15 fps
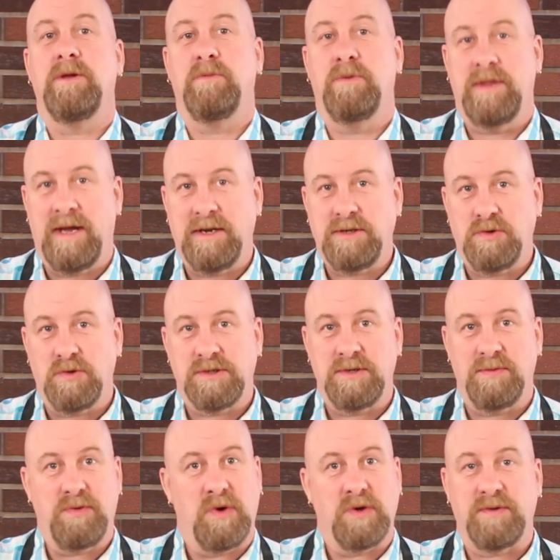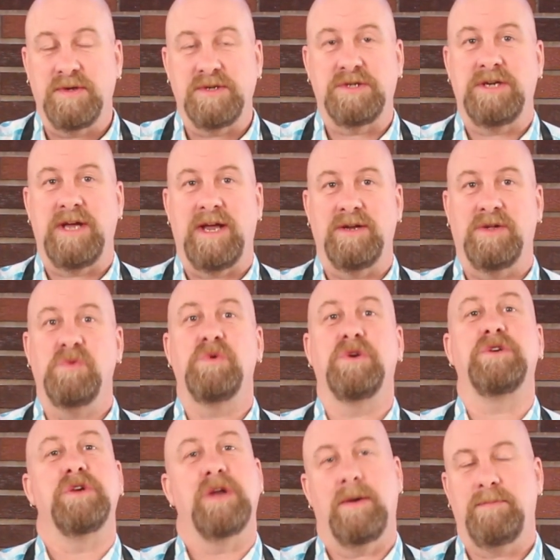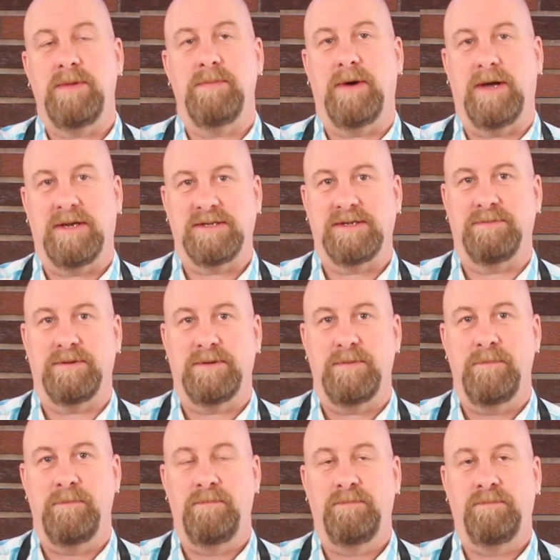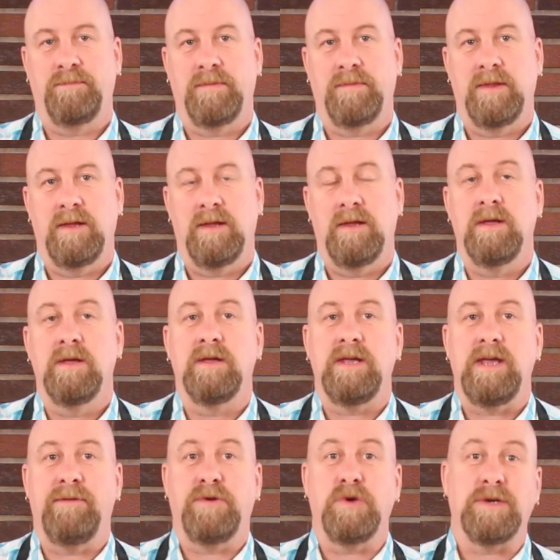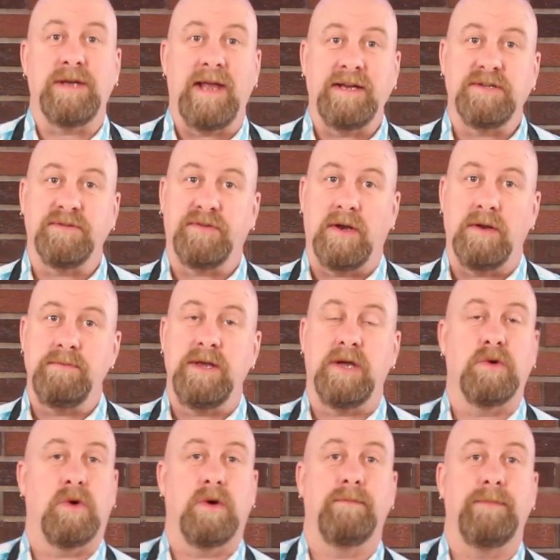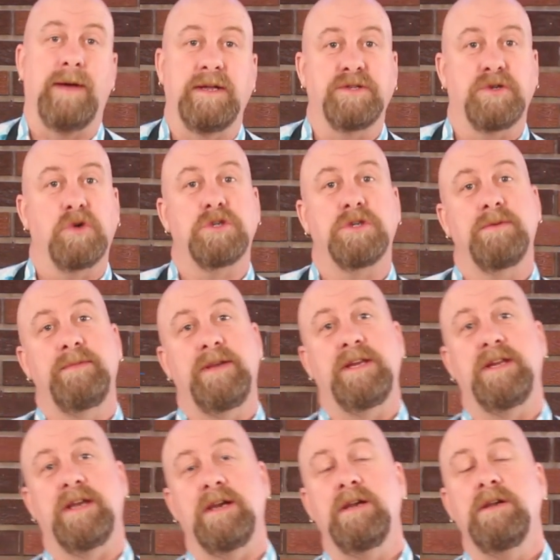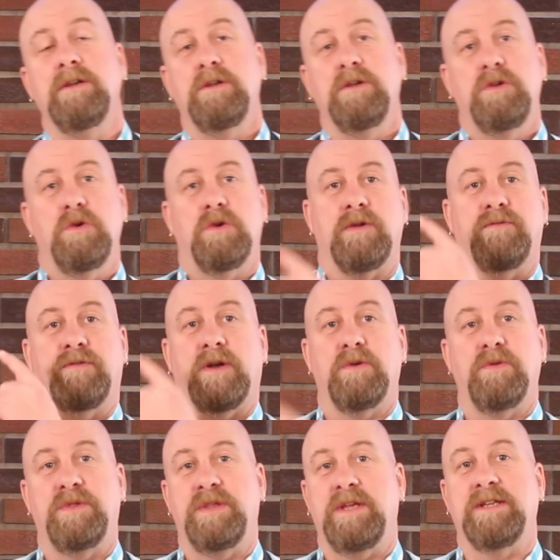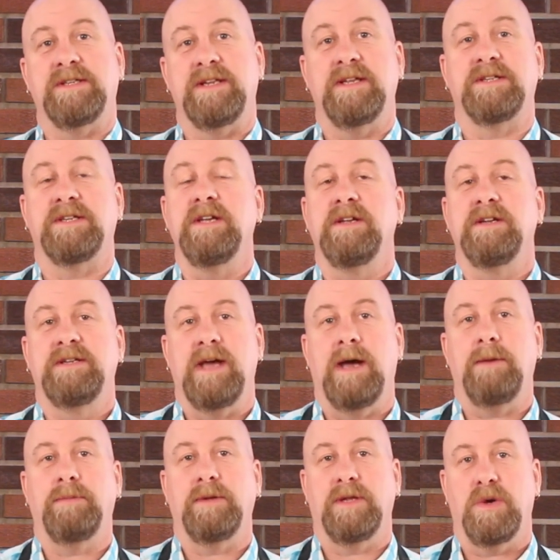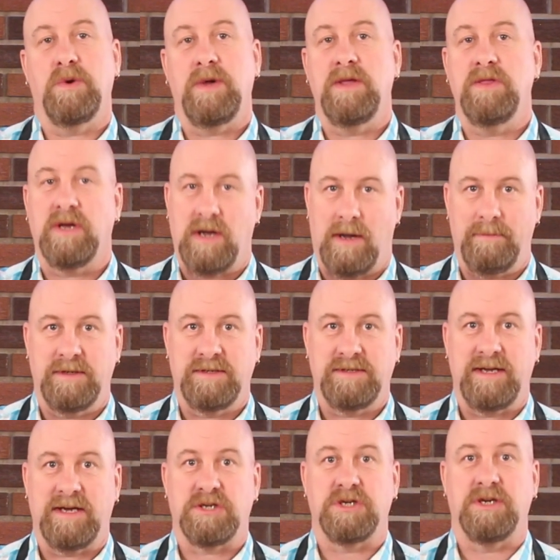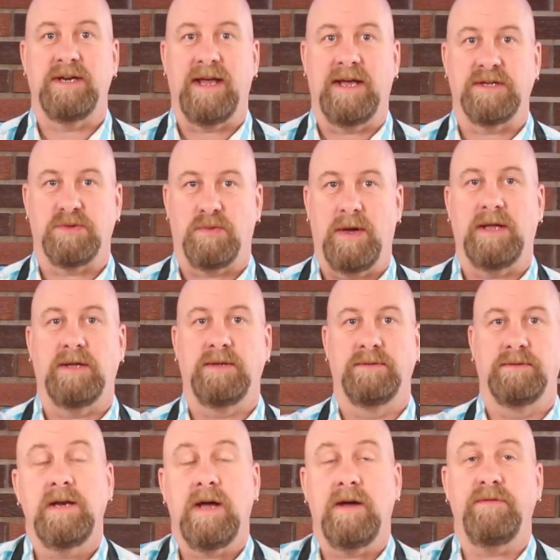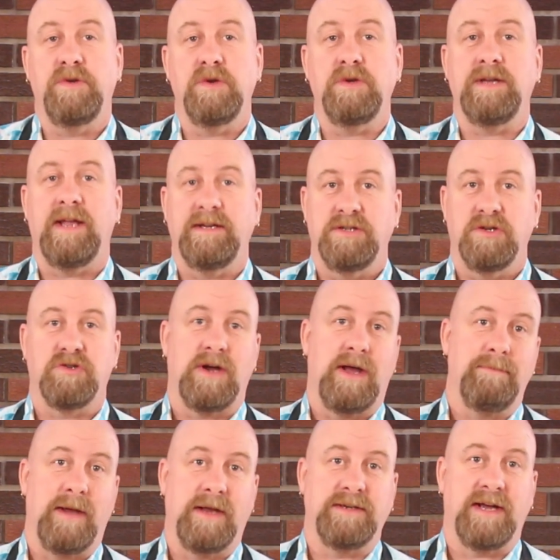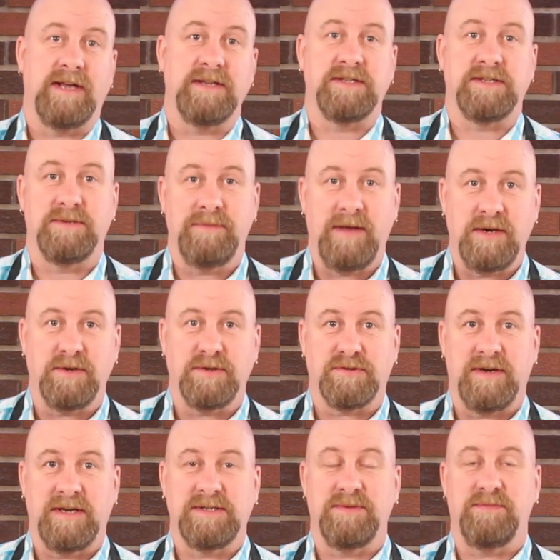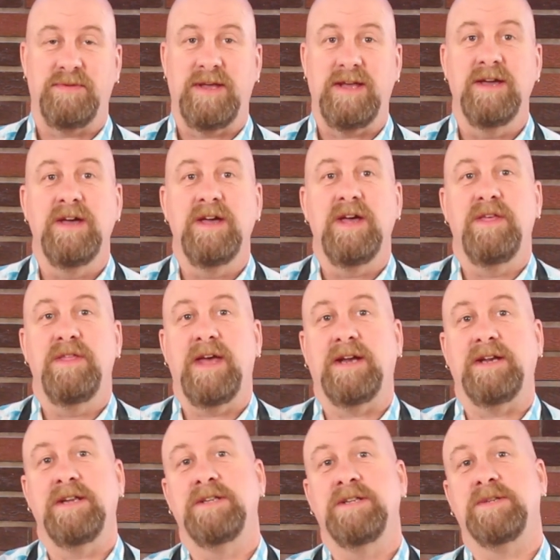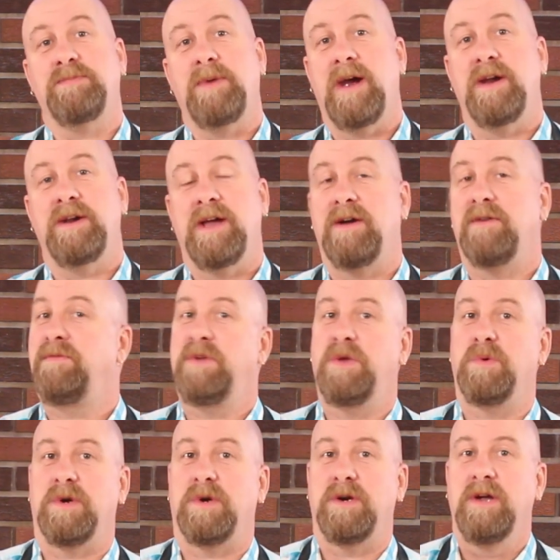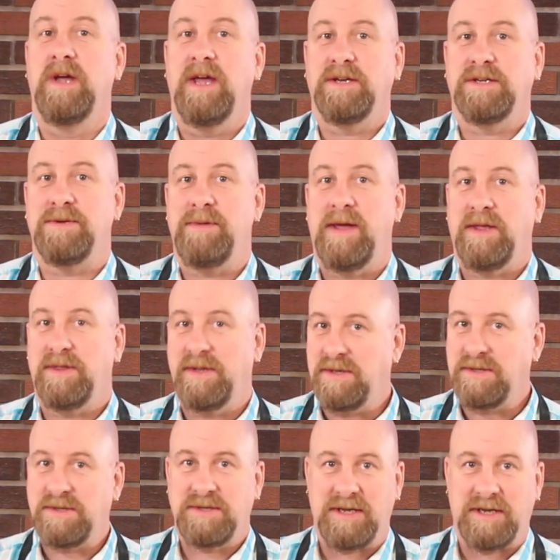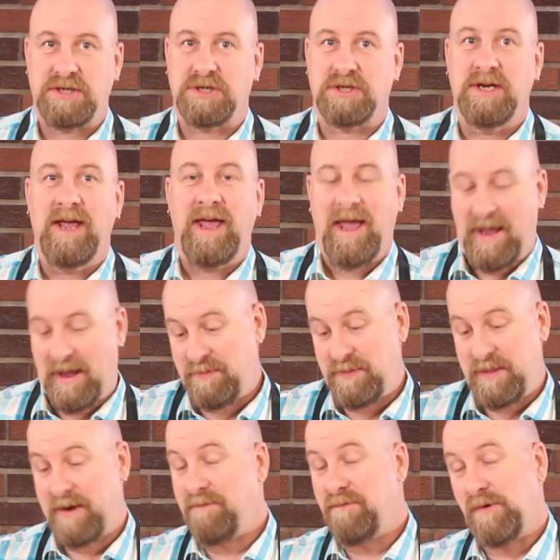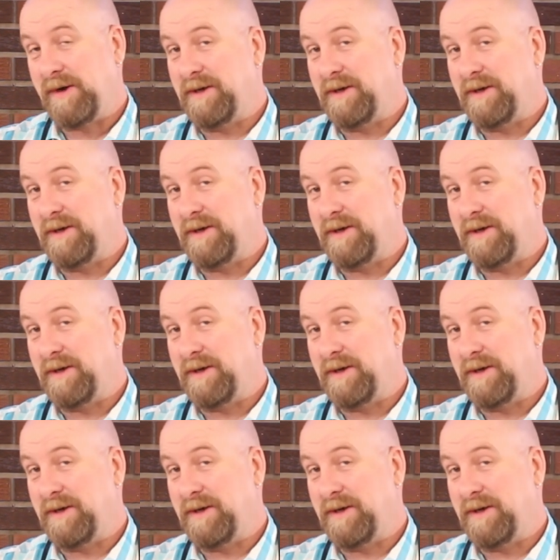Without your support, this channel would not be possible. If you'd like to follow me on all of my social media, you can follow these links down below in the comment section as well. Now, if you'd like to try my diced tomatoes recipe that inspired our viewer to make this dish and therefore